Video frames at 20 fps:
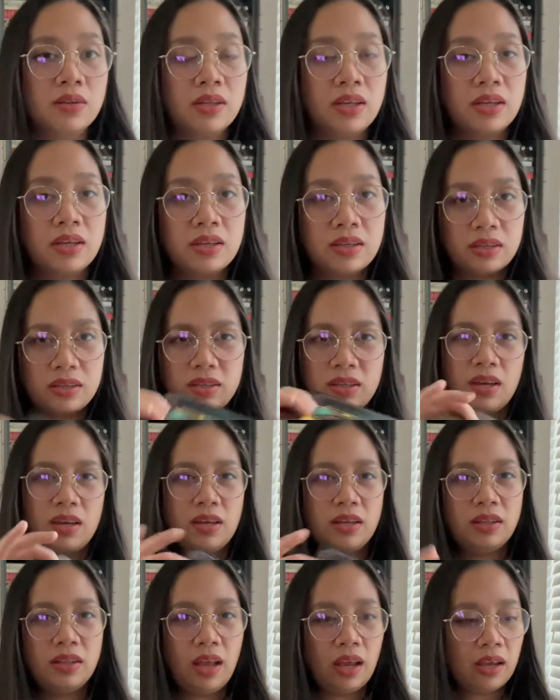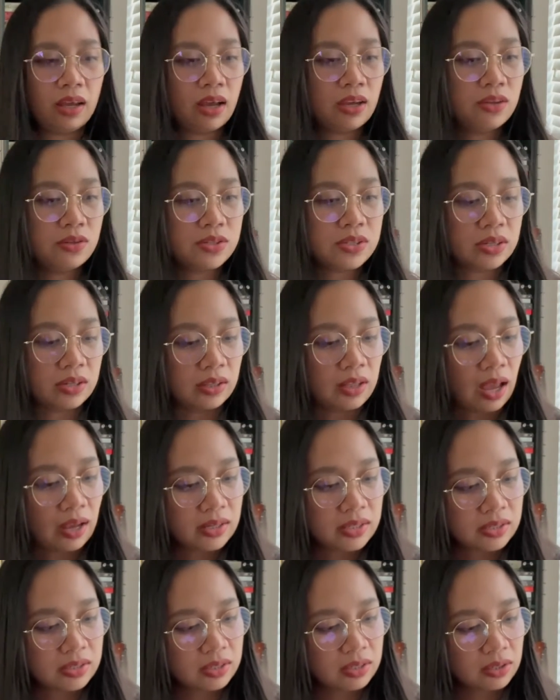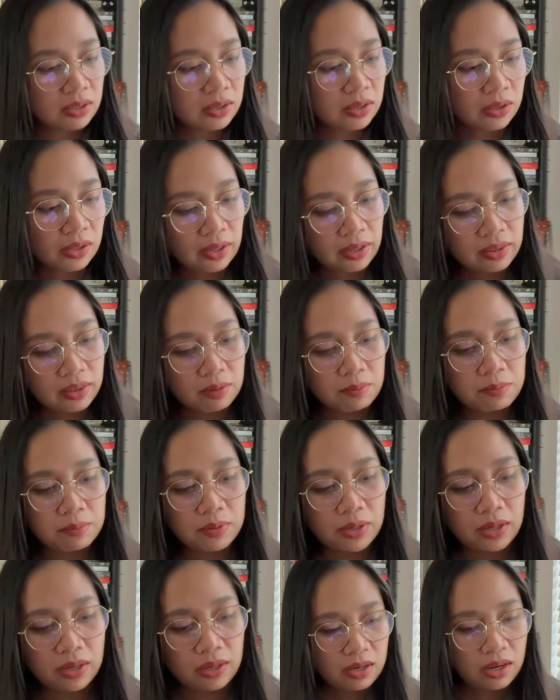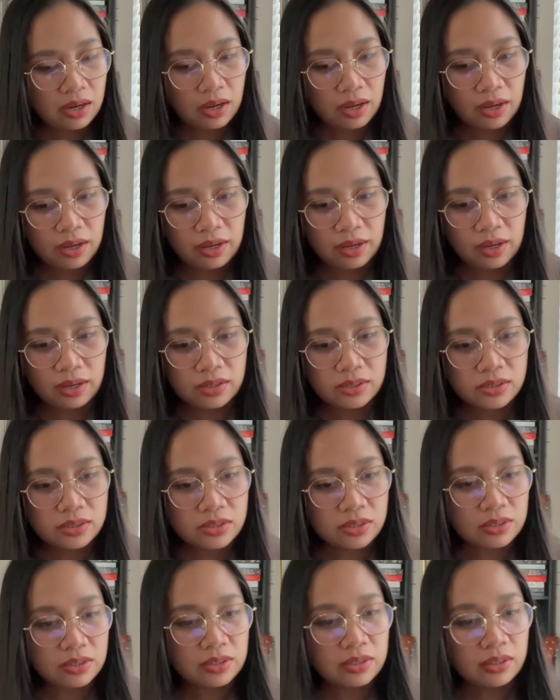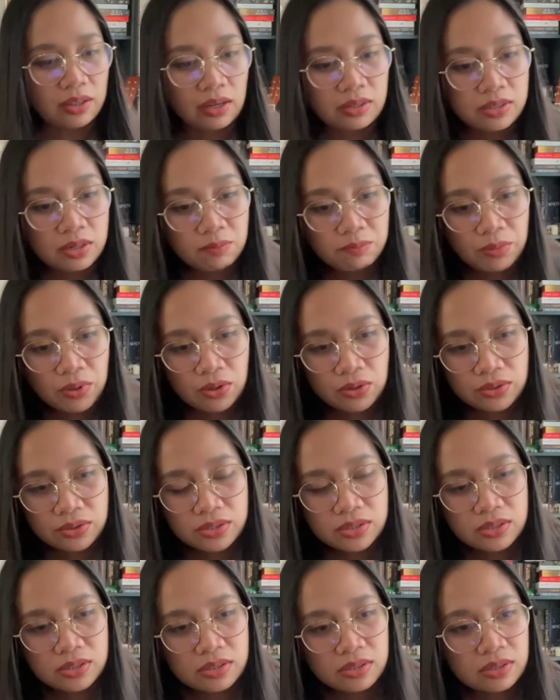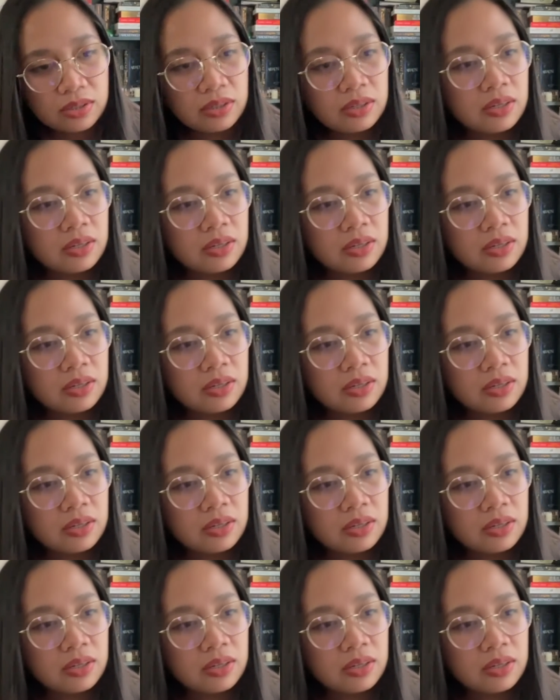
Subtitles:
Like, I used to collect them, but I started collecting books.